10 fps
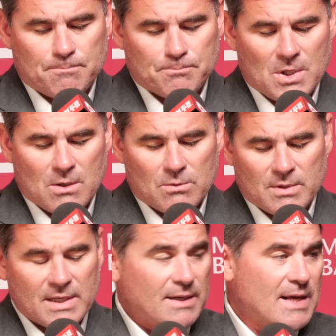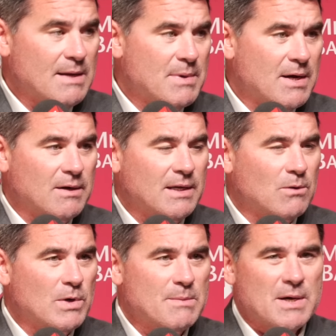you know, get a day better, get a
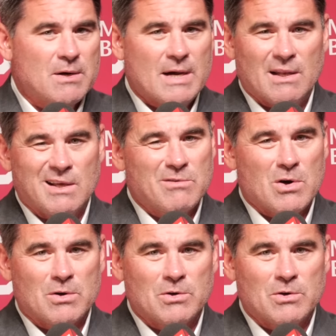week better. I love our